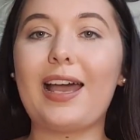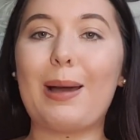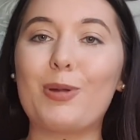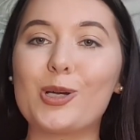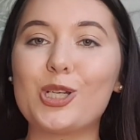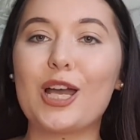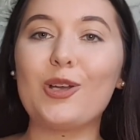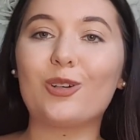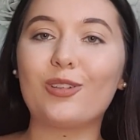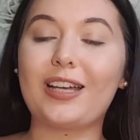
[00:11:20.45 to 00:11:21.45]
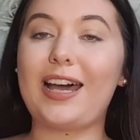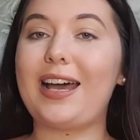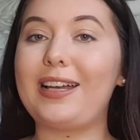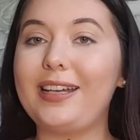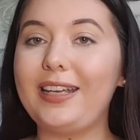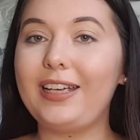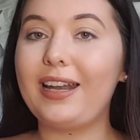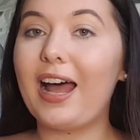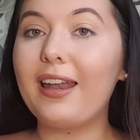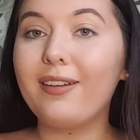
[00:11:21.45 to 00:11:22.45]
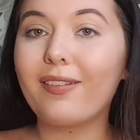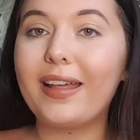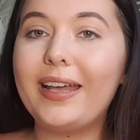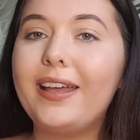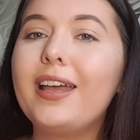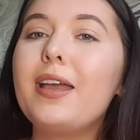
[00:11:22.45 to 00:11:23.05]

I'm not a child, I can handle it.